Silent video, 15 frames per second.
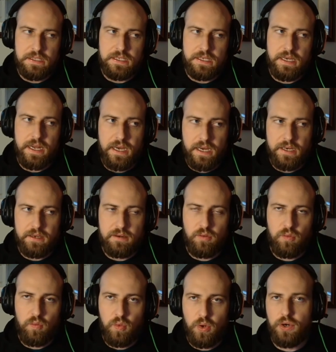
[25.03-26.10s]
not
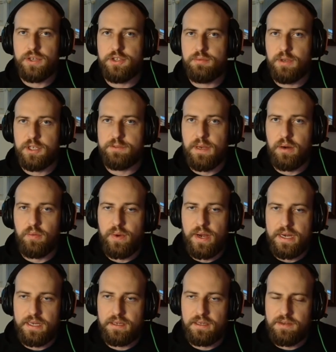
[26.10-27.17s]
worry too much about
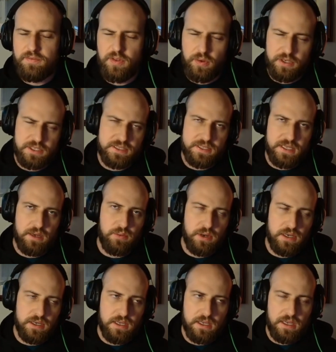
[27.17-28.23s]
rating, even though I just said I
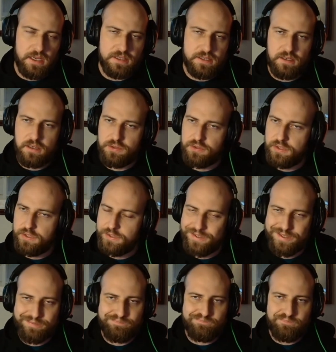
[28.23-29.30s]
wanted to hit 1800.
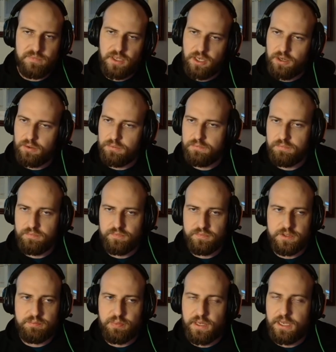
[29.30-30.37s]

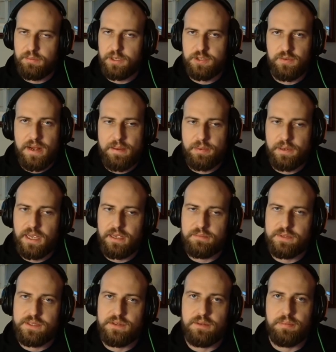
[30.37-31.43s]
Just play a bunch of rapid
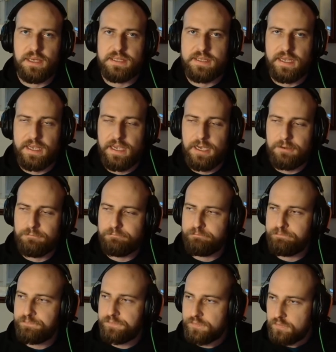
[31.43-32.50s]
games, do the best I can.
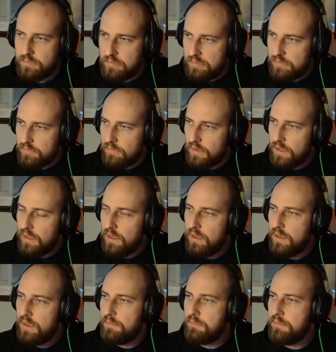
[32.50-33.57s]

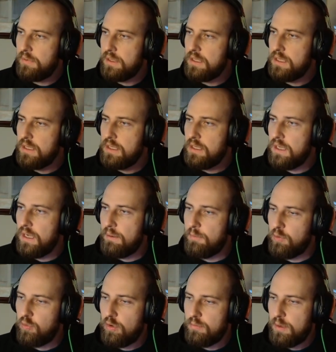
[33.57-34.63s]
I'm gonna
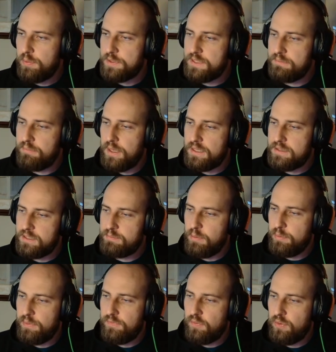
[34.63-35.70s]
warm up with some puzzles, but
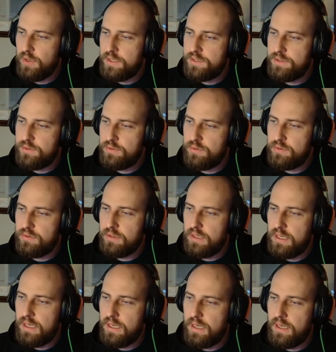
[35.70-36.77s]
before I do,
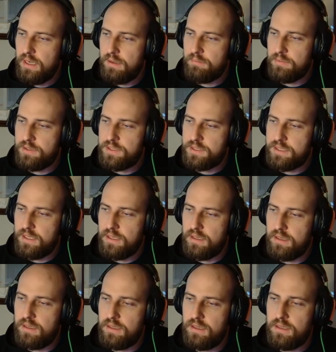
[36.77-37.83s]
I'm just
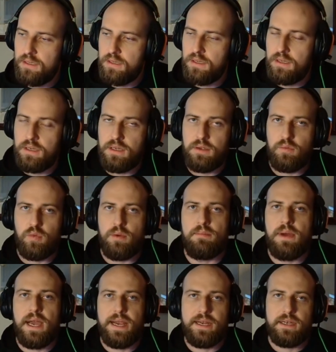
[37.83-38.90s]
gonna
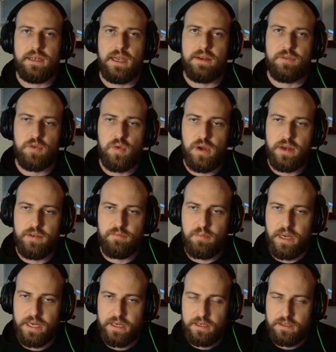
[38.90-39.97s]
remind everyone of
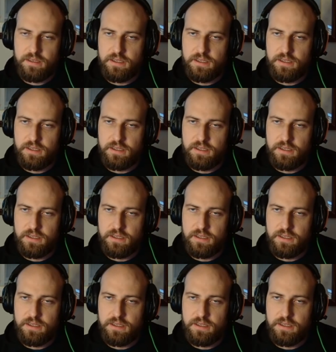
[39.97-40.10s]
my